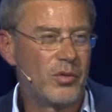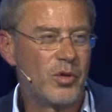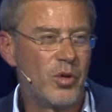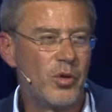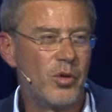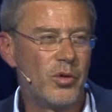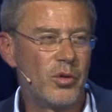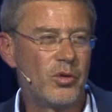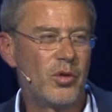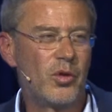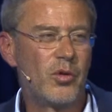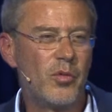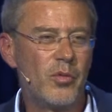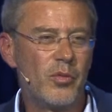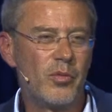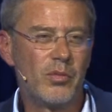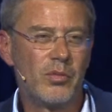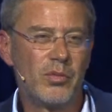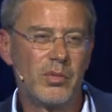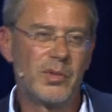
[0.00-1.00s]

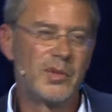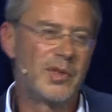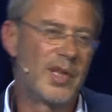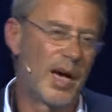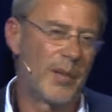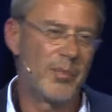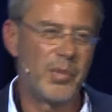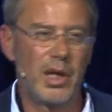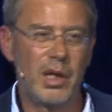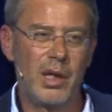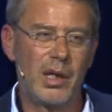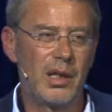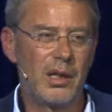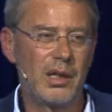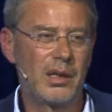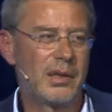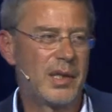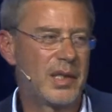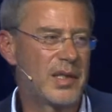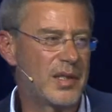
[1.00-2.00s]
to
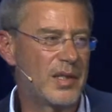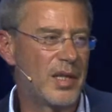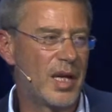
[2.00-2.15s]
double this